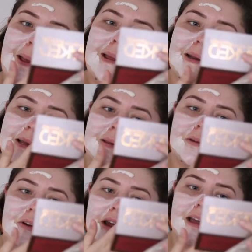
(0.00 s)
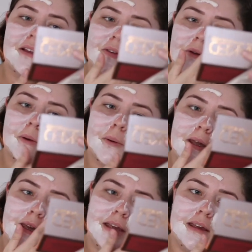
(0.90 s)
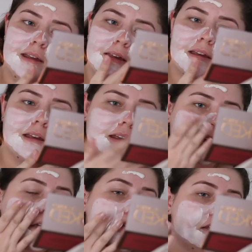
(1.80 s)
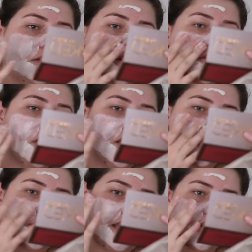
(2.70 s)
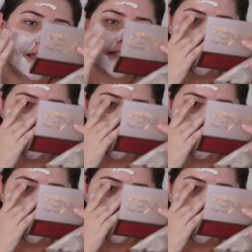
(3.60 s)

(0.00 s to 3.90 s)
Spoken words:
and it doesn't dry out so quick, especially on the areas